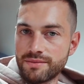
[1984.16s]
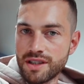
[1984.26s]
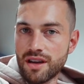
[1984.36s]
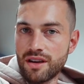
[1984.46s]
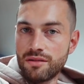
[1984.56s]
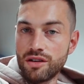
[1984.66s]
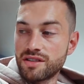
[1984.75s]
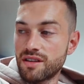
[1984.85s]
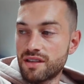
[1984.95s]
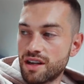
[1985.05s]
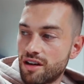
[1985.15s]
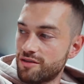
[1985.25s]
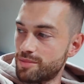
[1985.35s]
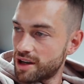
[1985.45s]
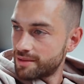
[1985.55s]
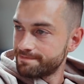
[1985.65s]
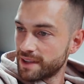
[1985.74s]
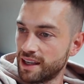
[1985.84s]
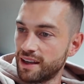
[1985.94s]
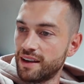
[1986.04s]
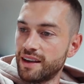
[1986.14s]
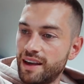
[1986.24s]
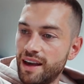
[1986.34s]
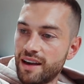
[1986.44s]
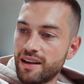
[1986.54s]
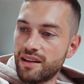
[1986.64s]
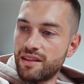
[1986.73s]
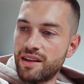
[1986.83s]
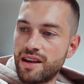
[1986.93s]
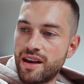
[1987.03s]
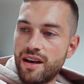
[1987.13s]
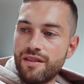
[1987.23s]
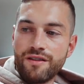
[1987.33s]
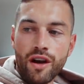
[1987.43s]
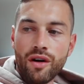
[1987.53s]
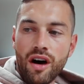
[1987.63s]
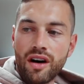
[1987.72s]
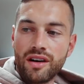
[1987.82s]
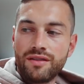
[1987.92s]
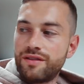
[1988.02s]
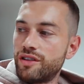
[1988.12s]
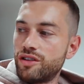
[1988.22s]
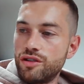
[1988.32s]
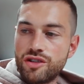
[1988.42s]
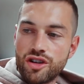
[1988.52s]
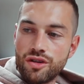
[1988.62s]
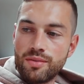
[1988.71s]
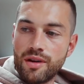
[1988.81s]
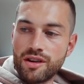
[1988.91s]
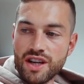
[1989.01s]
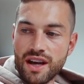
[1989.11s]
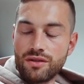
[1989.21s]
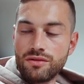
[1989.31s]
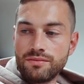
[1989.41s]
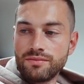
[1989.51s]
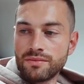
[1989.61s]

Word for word: Yeah. So lots to think of, but yeah, the Flow Hive YouTube channel